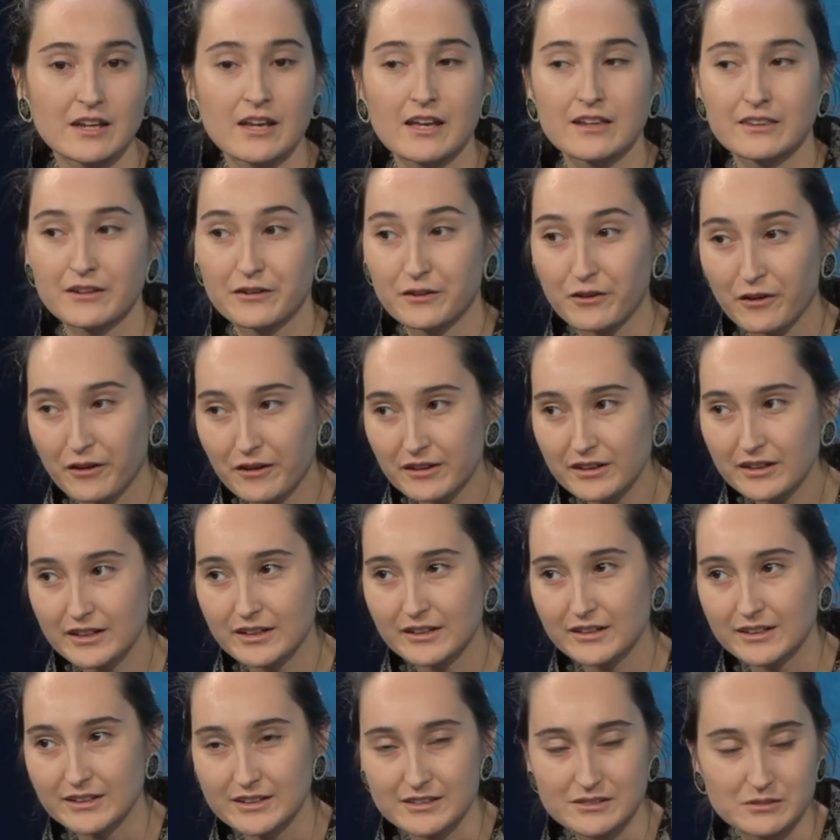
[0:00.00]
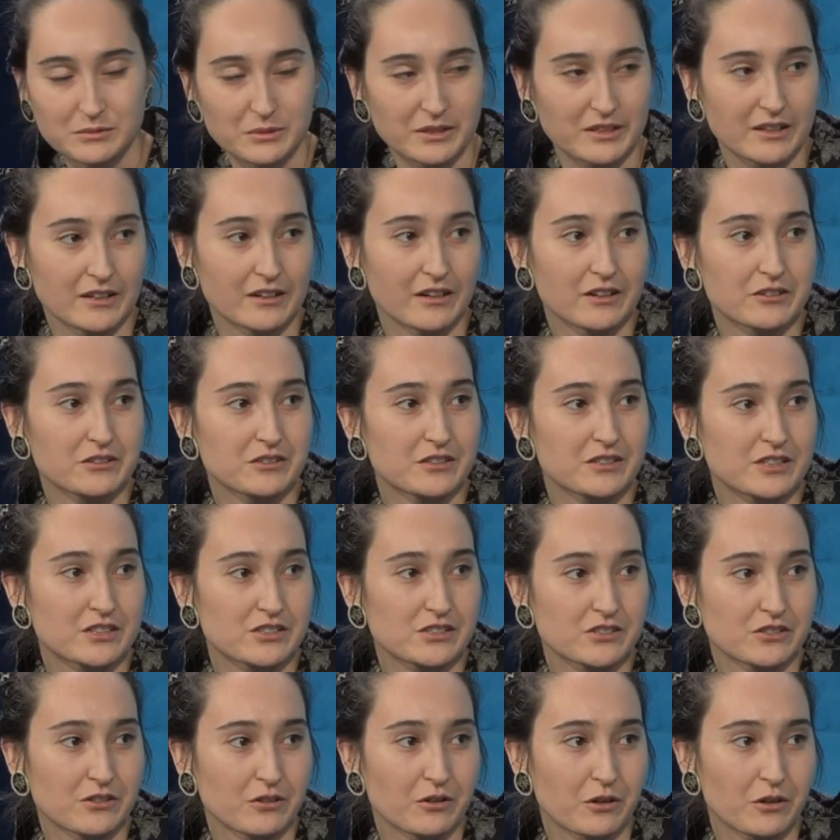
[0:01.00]
there are areas within our
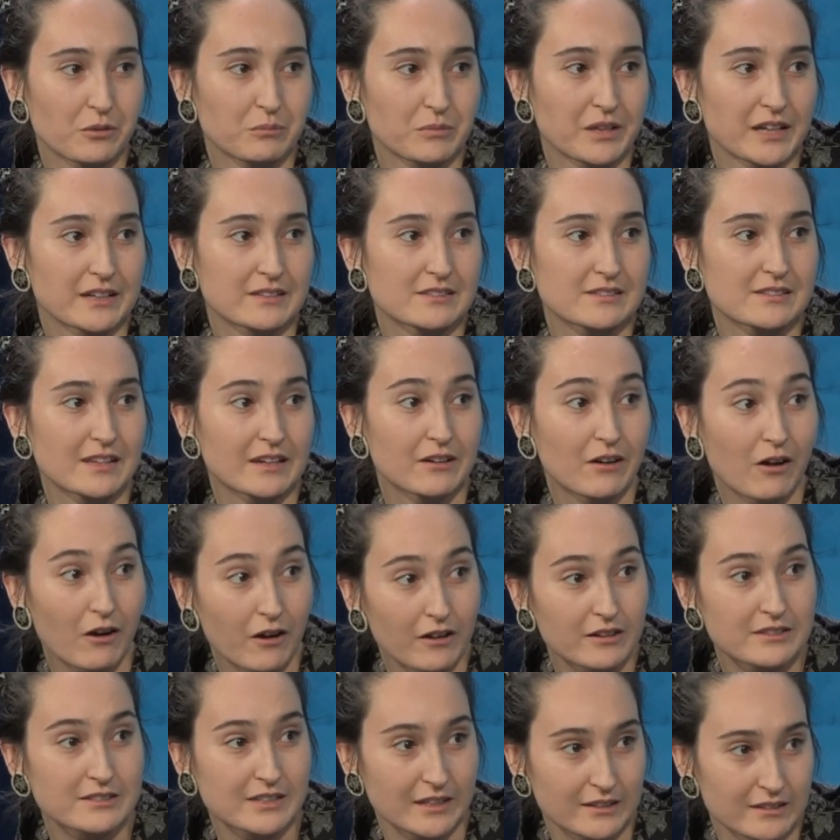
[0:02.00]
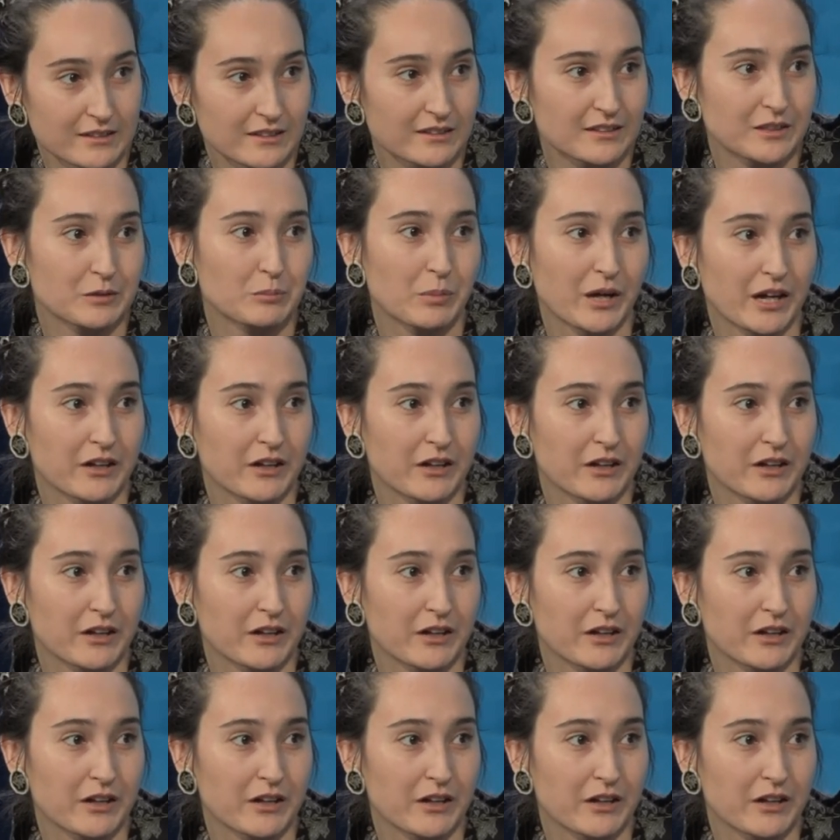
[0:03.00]
traditional homelands that are technically